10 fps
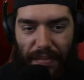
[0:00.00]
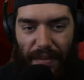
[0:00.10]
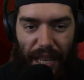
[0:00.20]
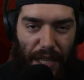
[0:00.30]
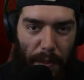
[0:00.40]

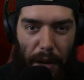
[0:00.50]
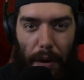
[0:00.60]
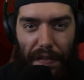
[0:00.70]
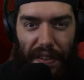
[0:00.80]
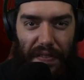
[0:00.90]
it's been
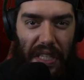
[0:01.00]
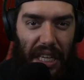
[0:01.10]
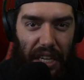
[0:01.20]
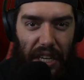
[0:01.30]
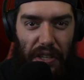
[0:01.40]
about
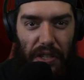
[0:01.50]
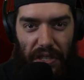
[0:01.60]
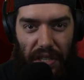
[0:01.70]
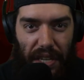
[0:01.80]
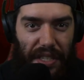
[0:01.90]
15 years
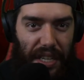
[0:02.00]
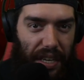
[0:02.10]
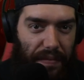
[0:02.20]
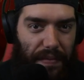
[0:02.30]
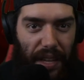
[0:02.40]
since I did it.
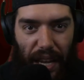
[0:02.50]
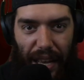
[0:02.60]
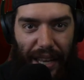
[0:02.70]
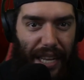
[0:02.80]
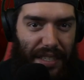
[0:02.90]

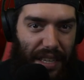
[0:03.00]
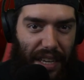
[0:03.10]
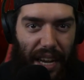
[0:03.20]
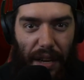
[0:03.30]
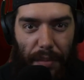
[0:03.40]
And that's going
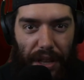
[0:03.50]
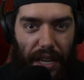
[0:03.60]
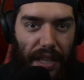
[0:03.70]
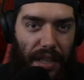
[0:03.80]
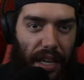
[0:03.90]
to kind of be the
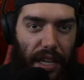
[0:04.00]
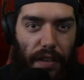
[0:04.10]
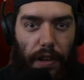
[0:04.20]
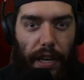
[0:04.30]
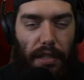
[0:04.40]
hint that I
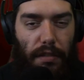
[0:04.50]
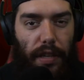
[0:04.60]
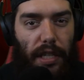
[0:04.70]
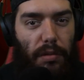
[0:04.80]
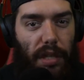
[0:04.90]
give you guys for
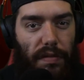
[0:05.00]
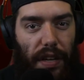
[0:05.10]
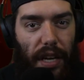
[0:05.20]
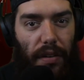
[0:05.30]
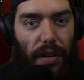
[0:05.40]
next week's
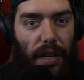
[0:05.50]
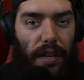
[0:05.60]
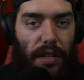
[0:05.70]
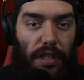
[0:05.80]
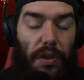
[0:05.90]
video.
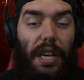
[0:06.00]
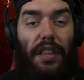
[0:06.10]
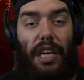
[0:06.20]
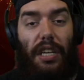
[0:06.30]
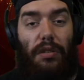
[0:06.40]
So again,
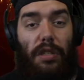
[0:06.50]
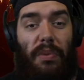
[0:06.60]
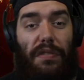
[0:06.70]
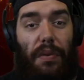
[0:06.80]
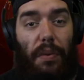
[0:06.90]
thank you so
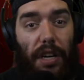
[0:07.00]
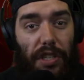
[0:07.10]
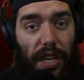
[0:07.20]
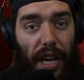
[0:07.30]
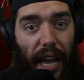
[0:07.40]
much for
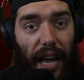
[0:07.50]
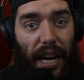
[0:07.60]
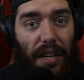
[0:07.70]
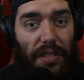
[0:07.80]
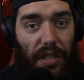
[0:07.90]
watching, and
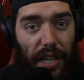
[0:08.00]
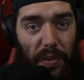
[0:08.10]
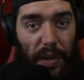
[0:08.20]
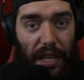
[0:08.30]
I'll see you next week.